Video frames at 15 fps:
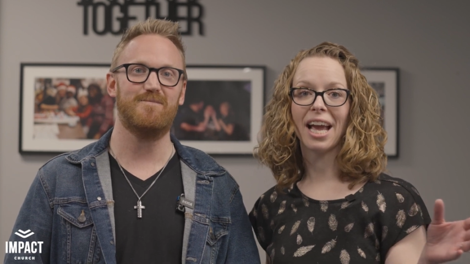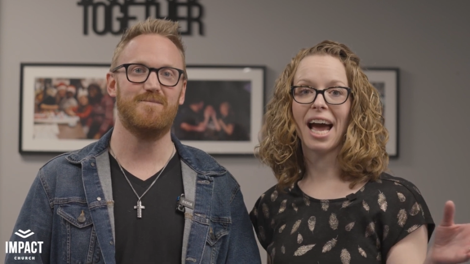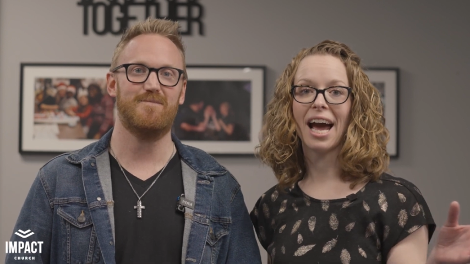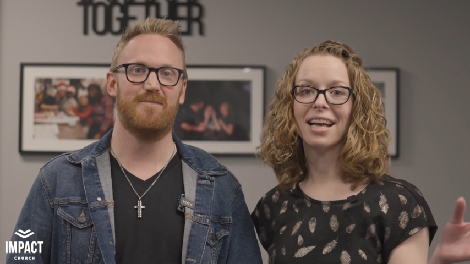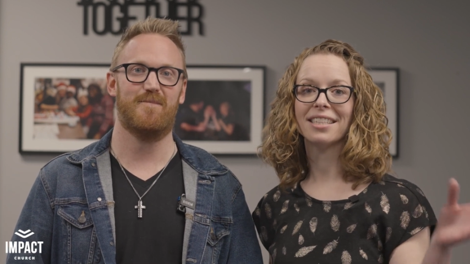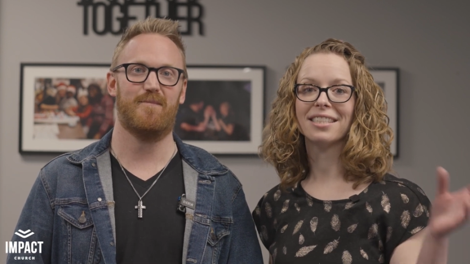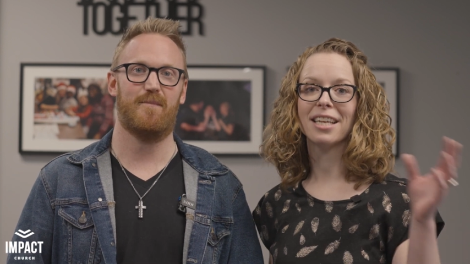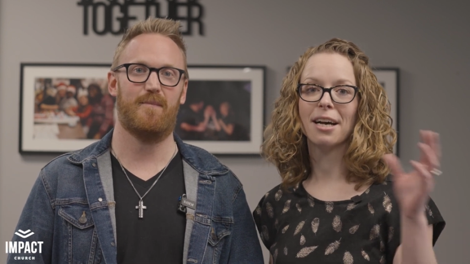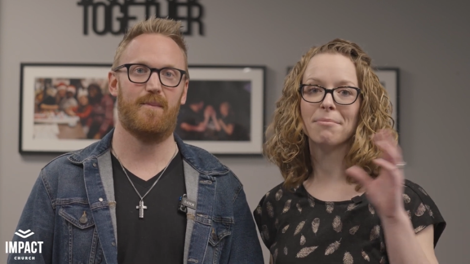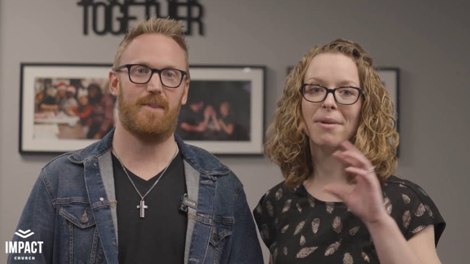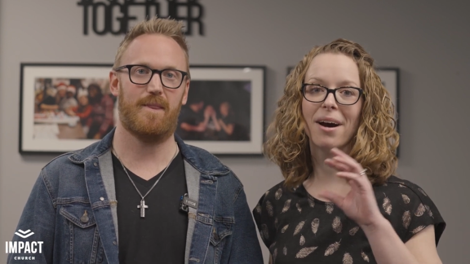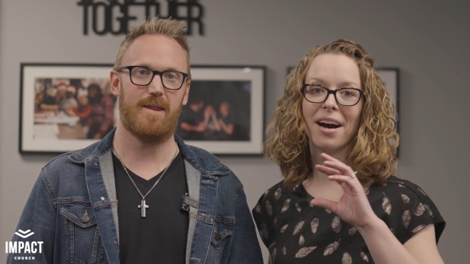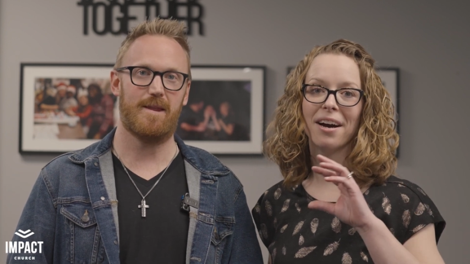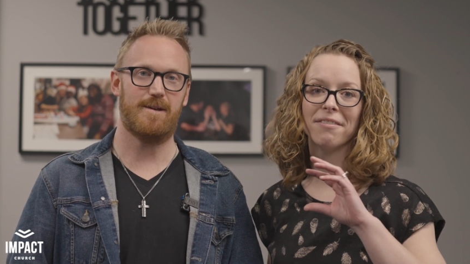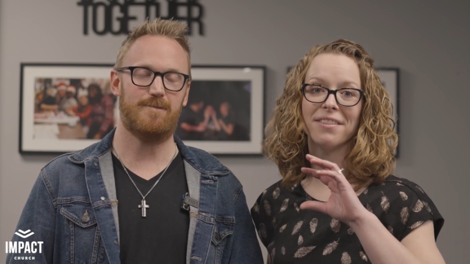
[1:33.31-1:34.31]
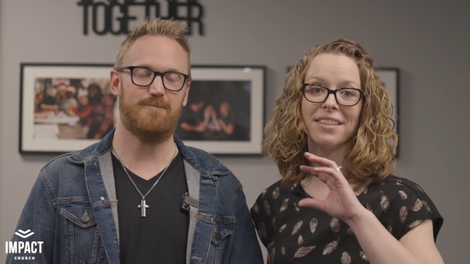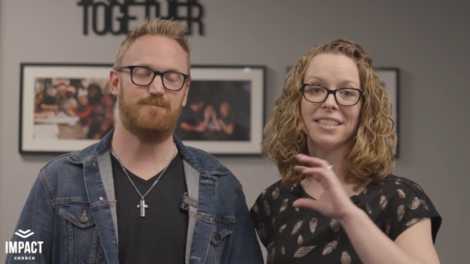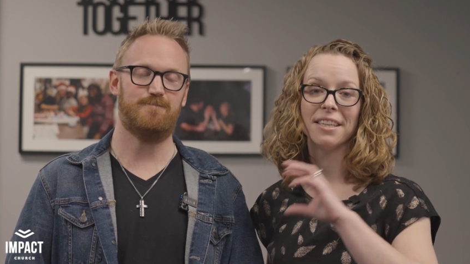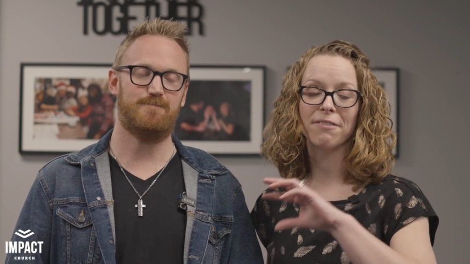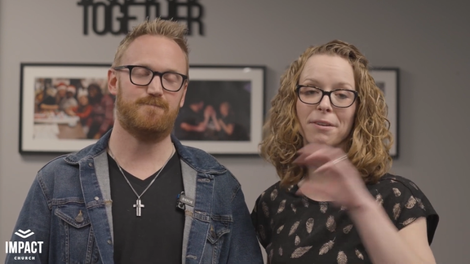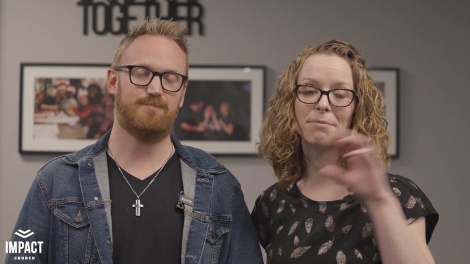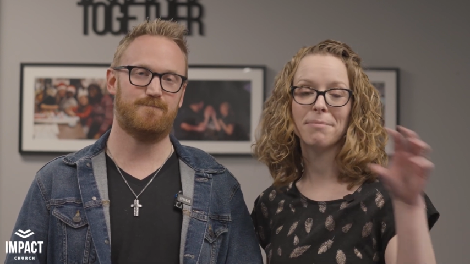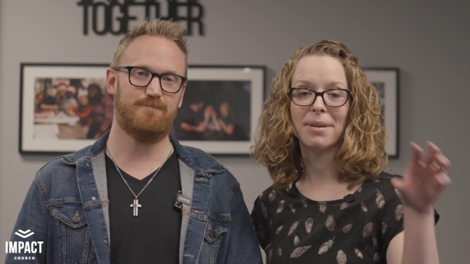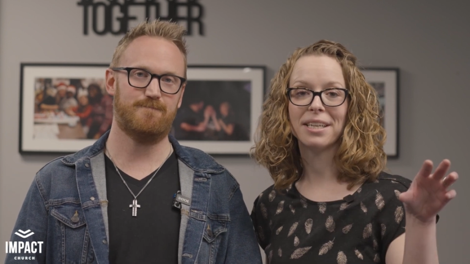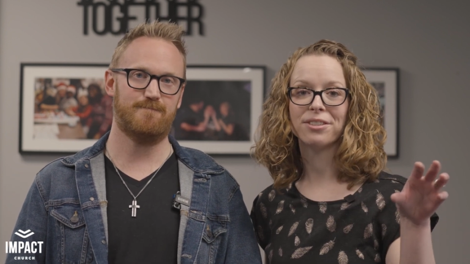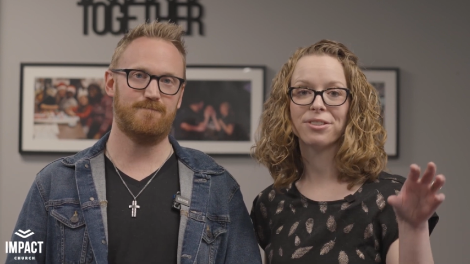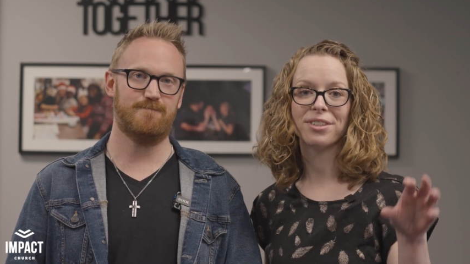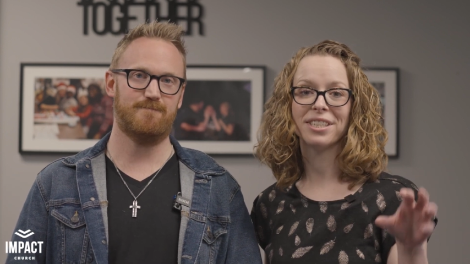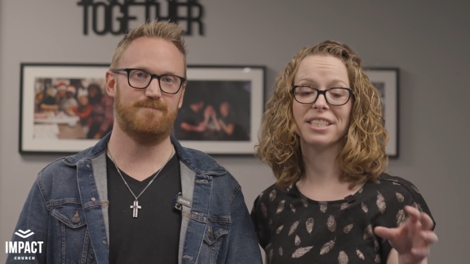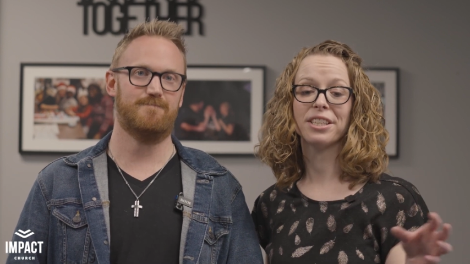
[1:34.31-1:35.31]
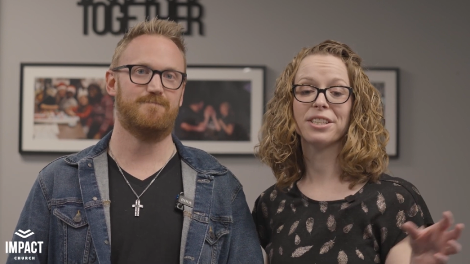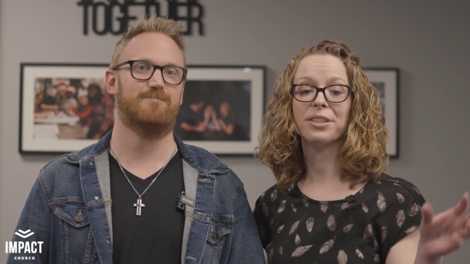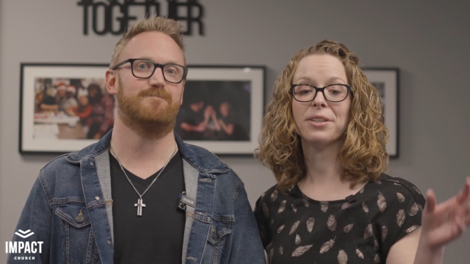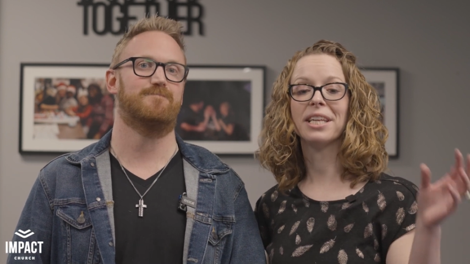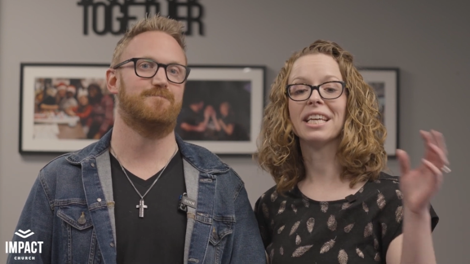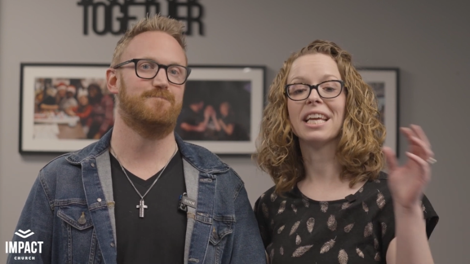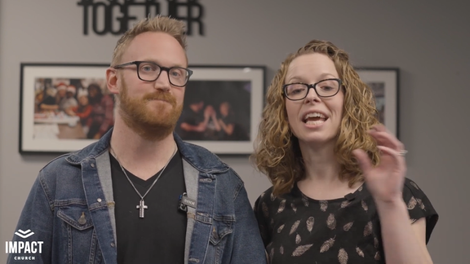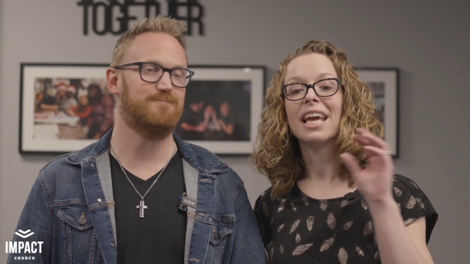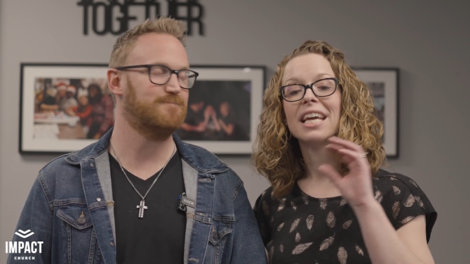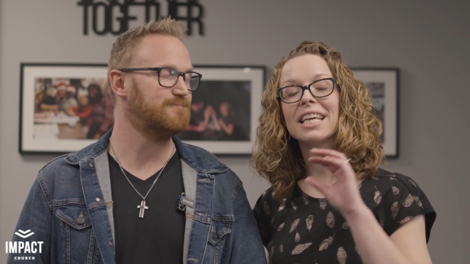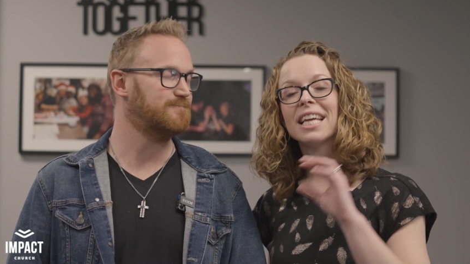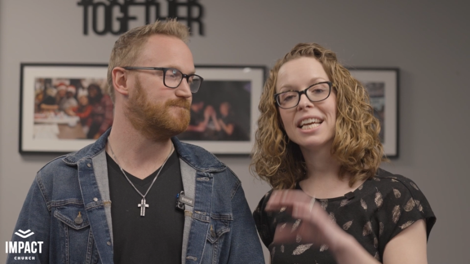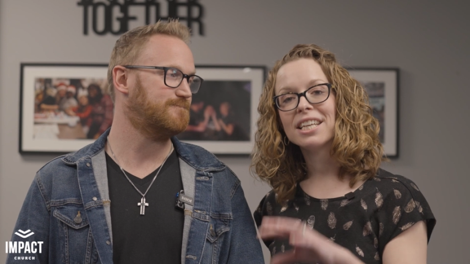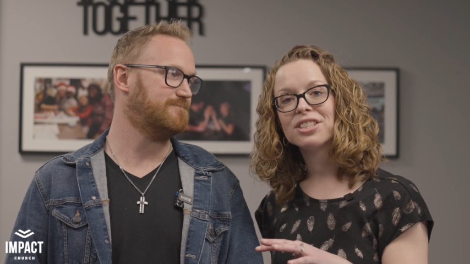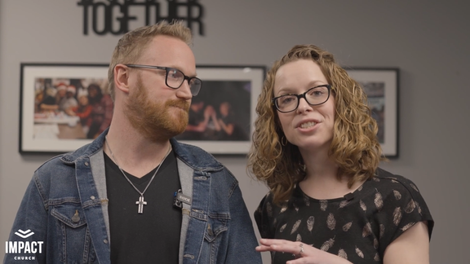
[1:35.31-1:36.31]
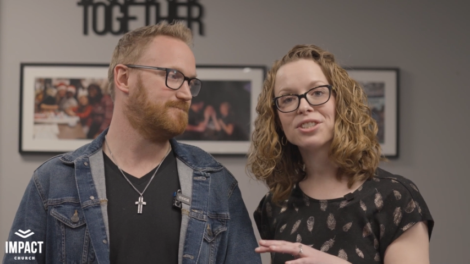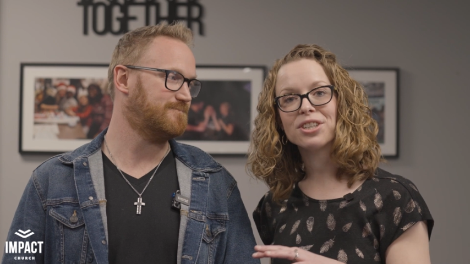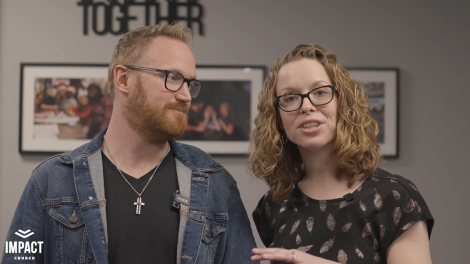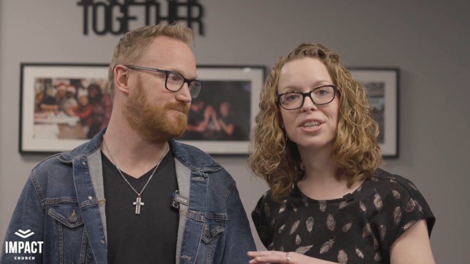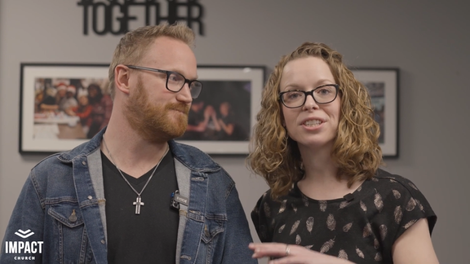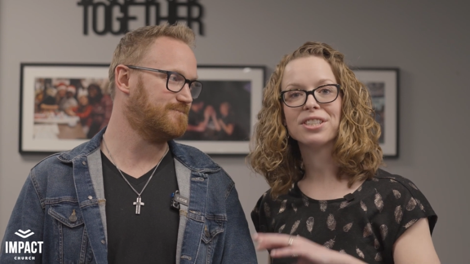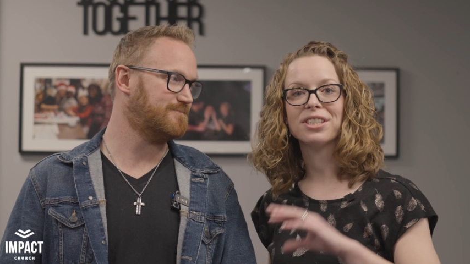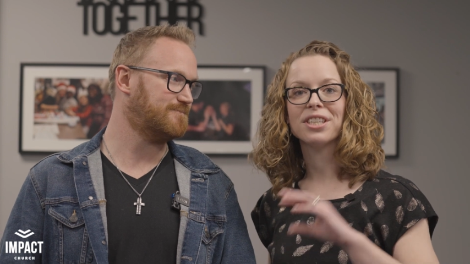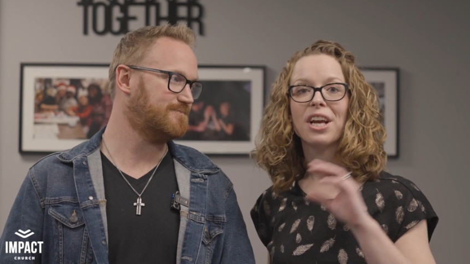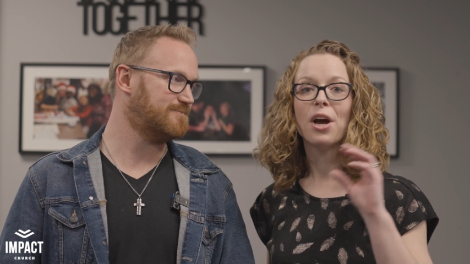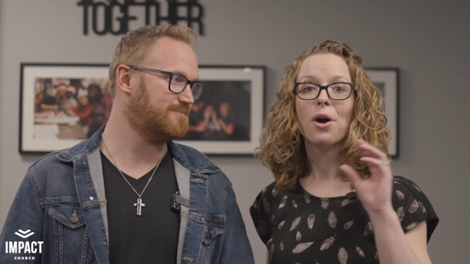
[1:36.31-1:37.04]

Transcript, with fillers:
Speaker 1: at some of the different ministries, including kids' church,